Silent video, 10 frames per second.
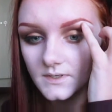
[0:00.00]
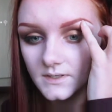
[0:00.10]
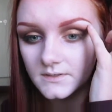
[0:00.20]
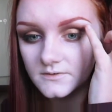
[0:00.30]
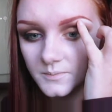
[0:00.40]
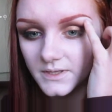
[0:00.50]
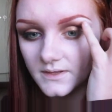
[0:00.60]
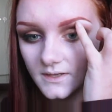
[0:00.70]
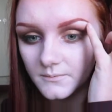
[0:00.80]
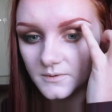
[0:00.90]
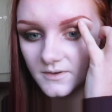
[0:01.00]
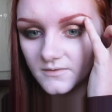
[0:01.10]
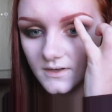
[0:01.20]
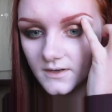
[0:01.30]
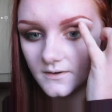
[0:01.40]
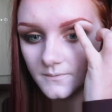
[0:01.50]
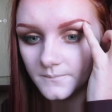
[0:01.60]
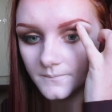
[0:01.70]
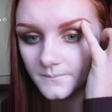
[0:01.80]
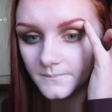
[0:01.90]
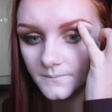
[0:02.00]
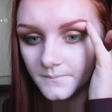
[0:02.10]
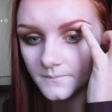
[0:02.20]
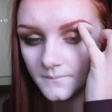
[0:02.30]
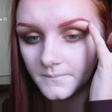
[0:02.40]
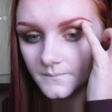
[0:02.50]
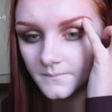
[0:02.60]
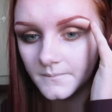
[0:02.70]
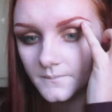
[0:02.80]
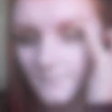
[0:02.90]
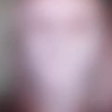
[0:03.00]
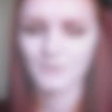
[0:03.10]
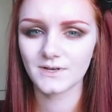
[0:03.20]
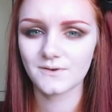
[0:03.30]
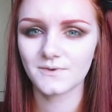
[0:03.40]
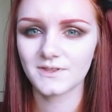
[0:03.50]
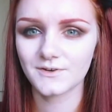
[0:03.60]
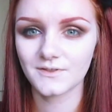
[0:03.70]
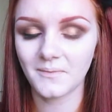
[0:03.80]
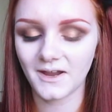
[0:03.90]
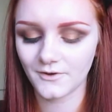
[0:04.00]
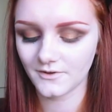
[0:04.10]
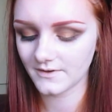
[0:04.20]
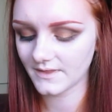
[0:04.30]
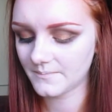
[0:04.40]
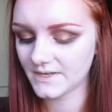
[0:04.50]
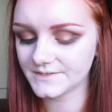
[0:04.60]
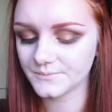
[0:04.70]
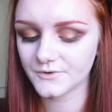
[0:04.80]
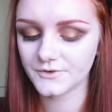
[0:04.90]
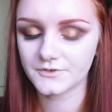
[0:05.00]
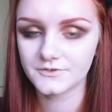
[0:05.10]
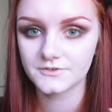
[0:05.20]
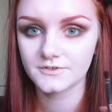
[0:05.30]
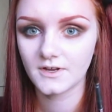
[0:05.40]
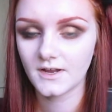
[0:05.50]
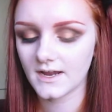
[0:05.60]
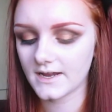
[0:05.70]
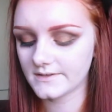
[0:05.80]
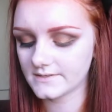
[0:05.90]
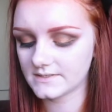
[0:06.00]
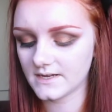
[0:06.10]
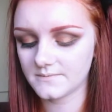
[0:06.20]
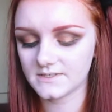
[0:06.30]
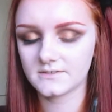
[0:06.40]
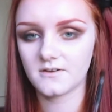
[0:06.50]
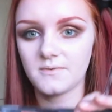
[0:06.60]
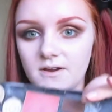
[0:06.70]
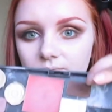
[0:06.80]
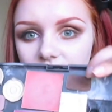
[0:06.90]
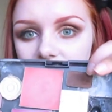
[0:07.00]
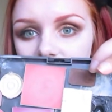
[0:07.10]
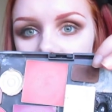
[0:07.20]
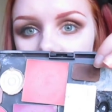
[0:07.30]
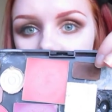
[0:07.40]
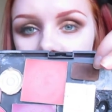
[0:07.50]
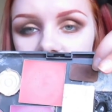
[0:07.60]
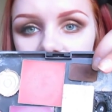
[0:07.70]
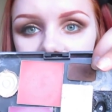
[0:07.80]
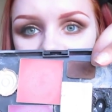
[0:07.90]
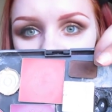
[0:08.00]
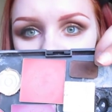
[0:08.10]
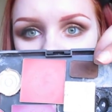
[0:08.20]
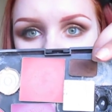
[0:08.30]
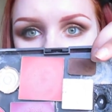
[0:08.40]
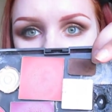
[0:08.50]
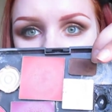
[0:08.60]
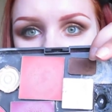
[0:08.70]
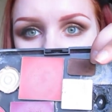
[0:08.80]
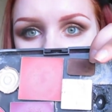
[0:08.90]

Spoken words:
I'm going to just blend that with my finger. I'm going to go in with another matte colour on that pencil brush, and this time this dark brown, which I know for a fact is called Sandstone.